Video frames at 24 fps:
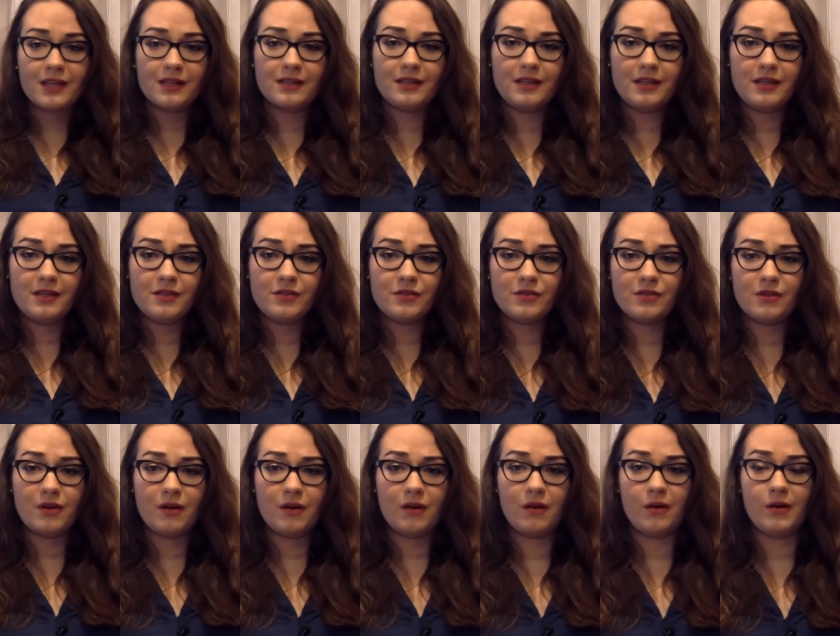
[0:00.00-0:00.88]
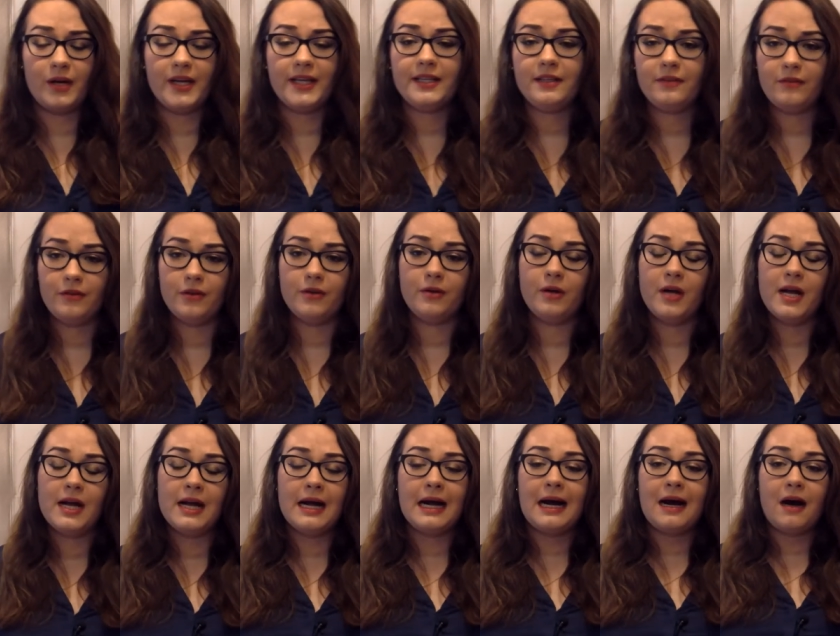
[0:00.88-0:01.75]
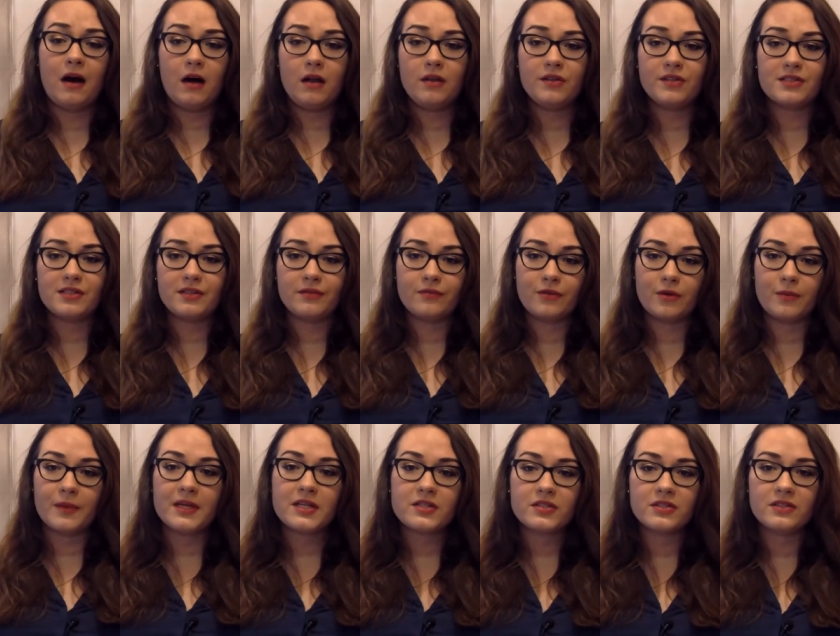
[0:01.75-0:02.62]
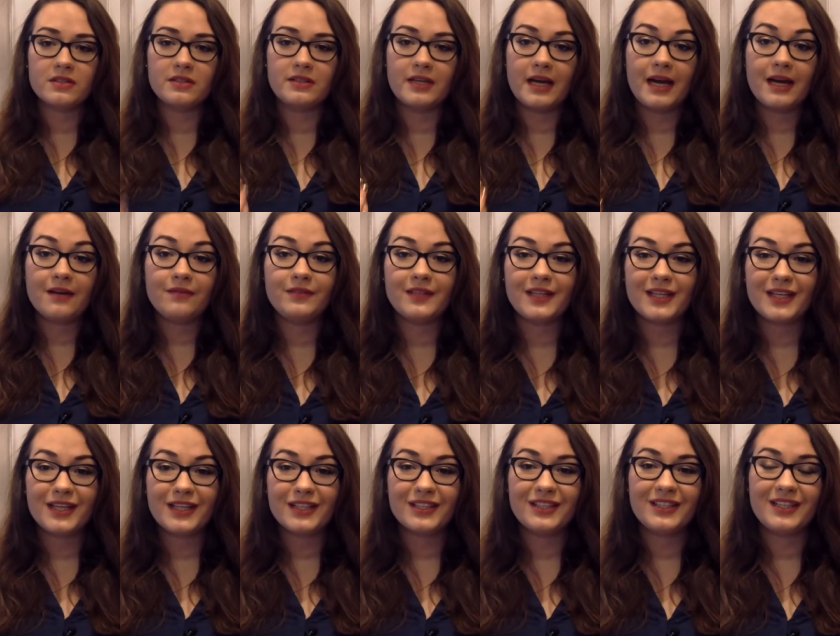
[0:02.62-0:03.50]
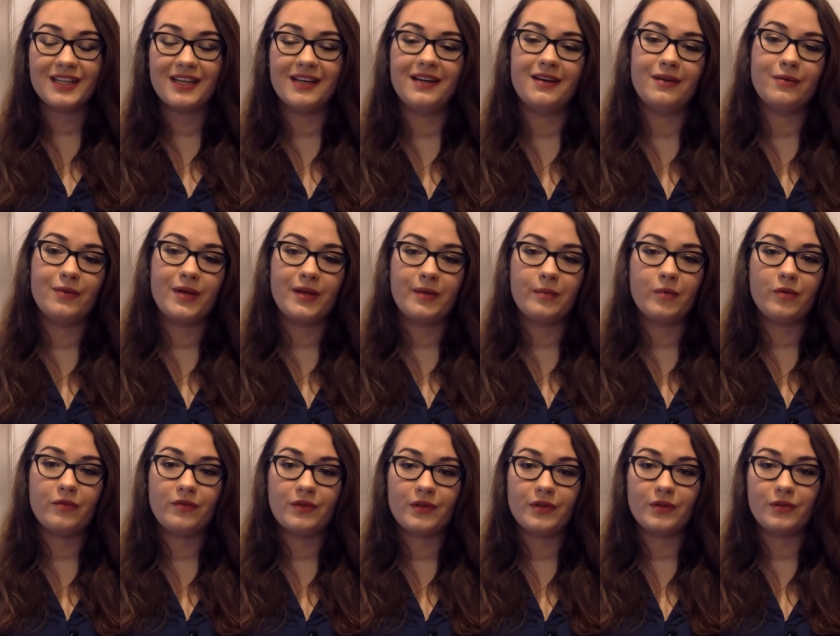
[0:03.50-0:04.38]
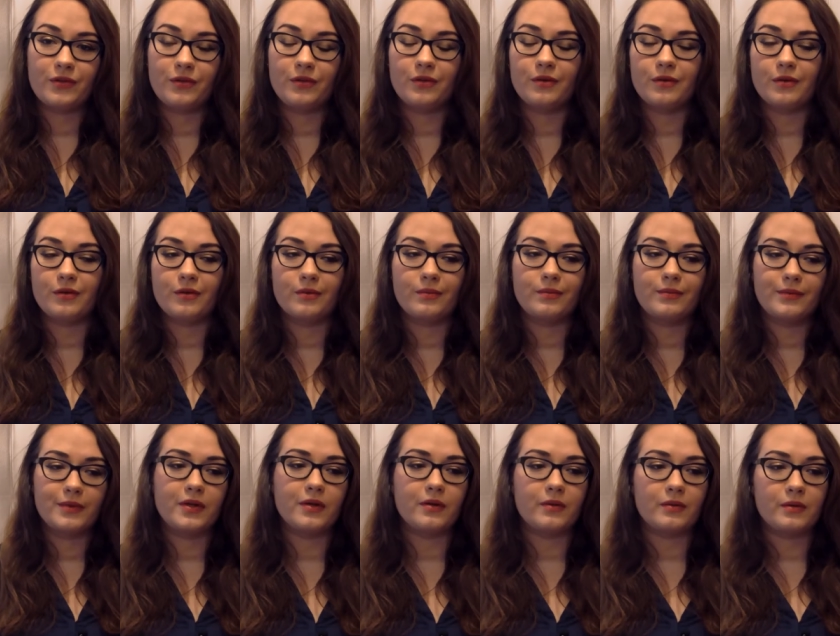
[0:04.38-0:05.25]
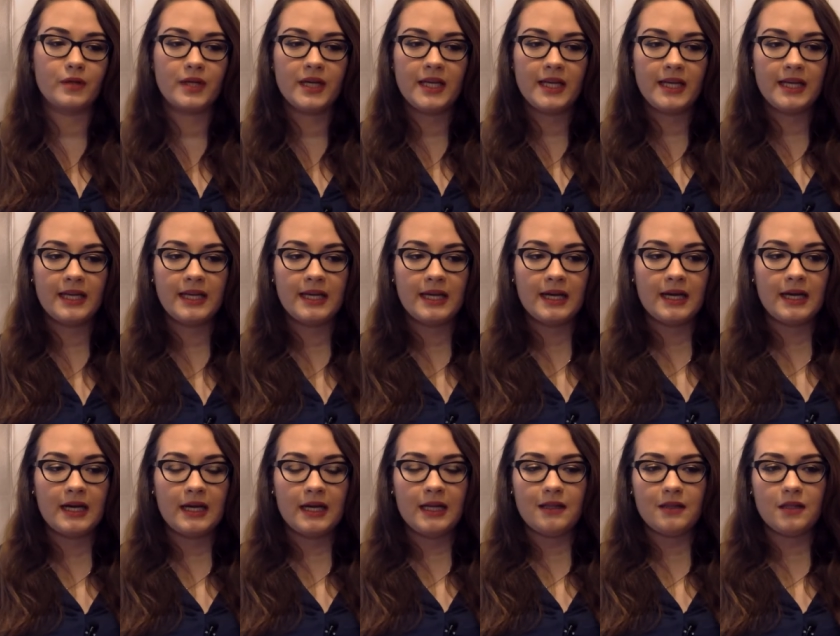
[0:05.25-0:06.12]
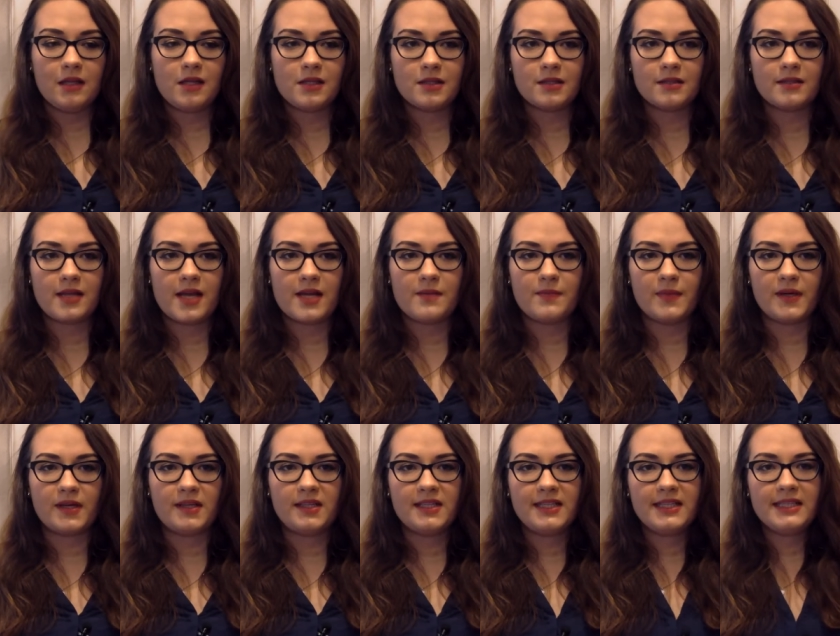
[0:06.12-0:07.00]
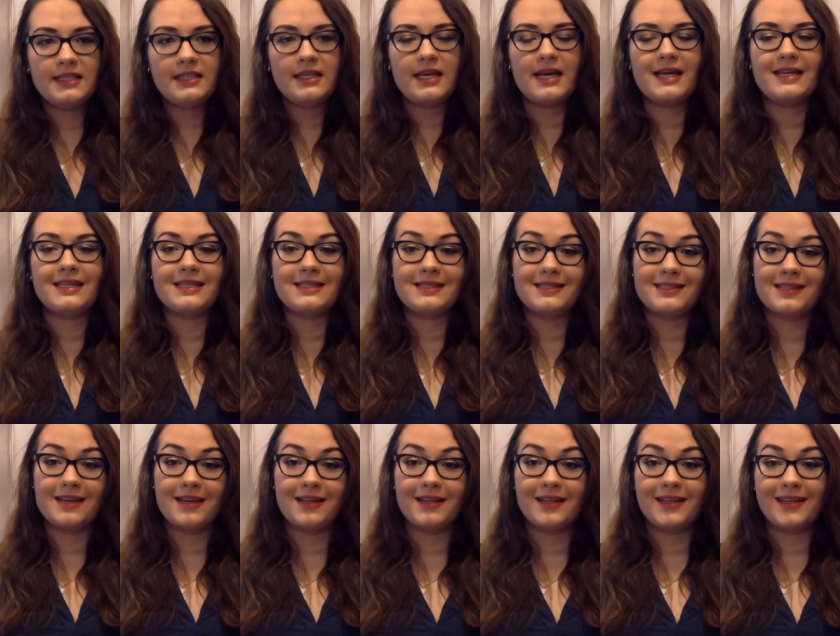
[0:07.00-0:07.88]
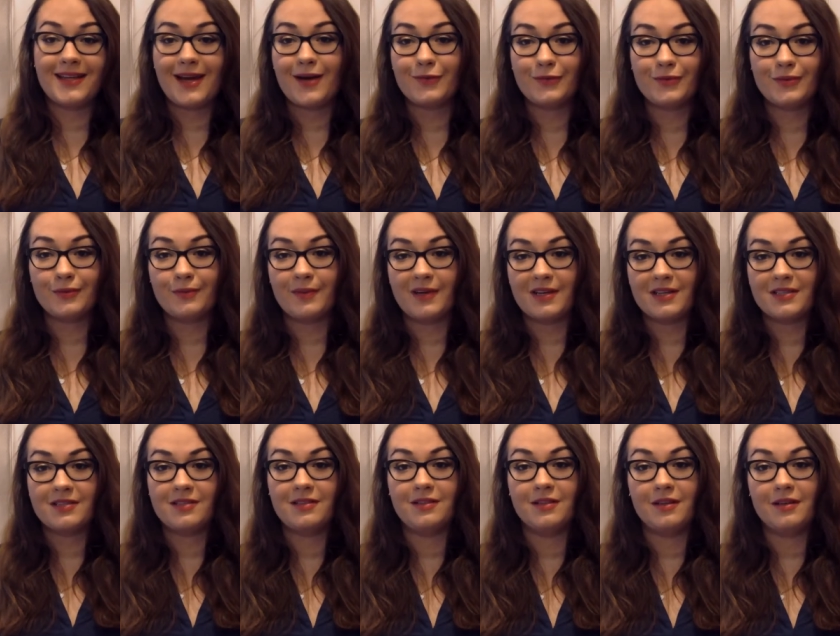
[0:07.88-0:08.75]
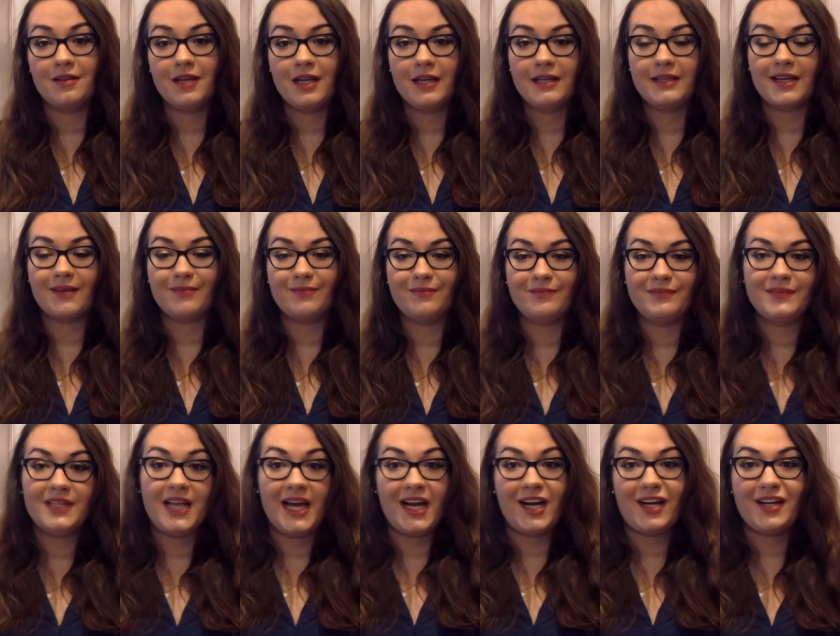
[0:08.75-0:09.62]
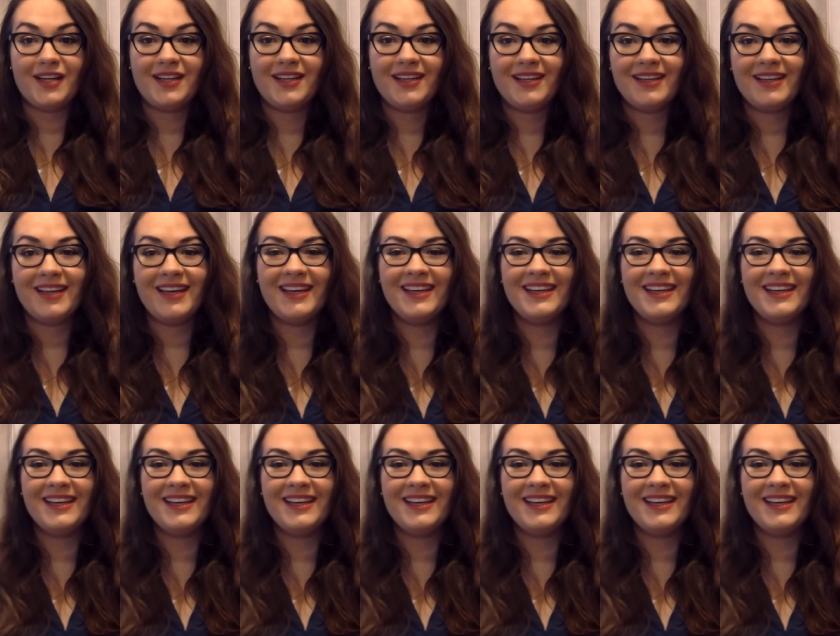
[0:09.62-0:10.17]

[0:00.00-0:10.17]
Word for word: uh, so I give you all this information that I've learned uh, when moving to, you know, London and Berlin and, and now to Barcelona that I'm learning.